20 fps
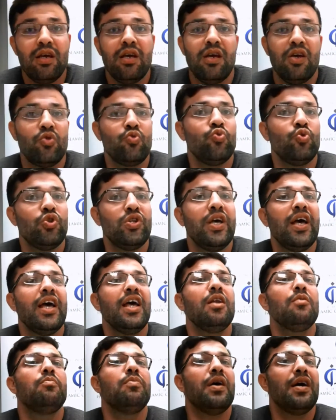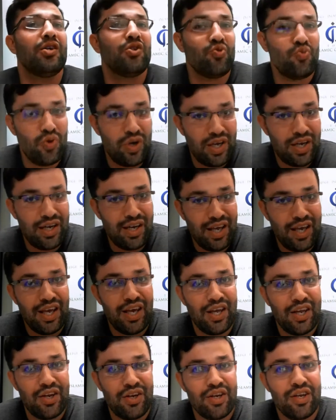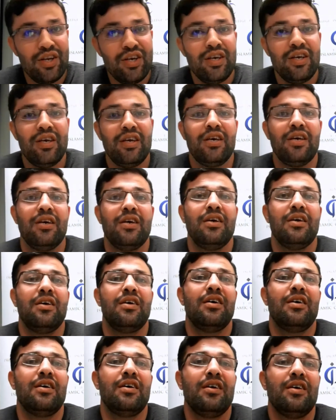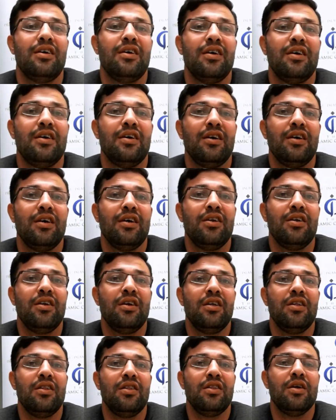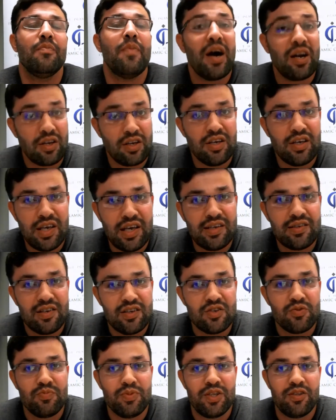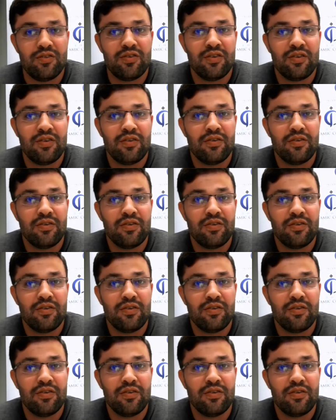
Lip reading: It would help as well in the marking assessment.